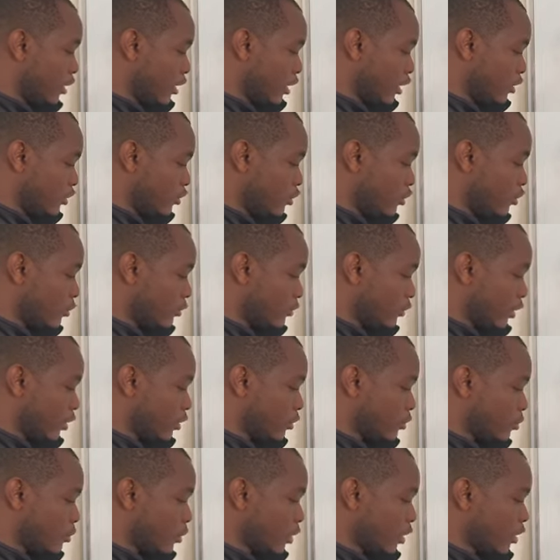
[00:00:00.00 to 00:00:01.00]
and g of a
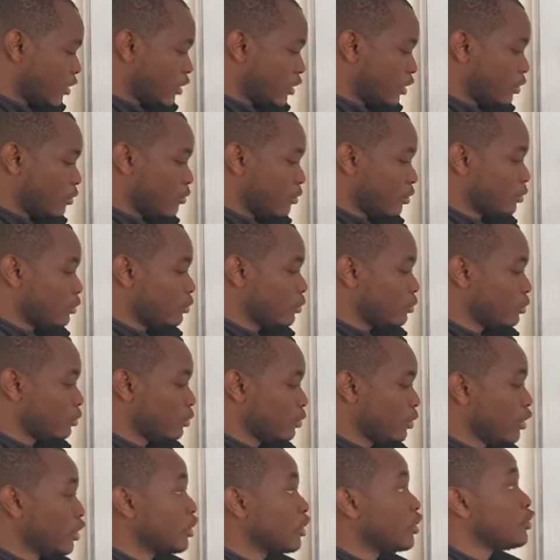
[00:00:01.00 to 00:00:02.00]
squared equal to
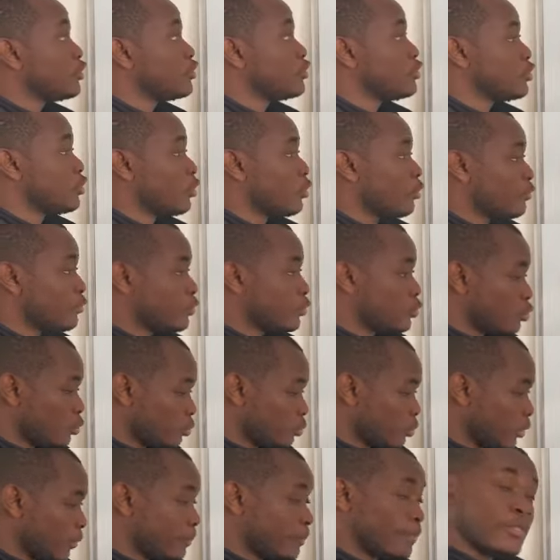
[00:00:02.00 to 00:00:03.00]
g of 2b.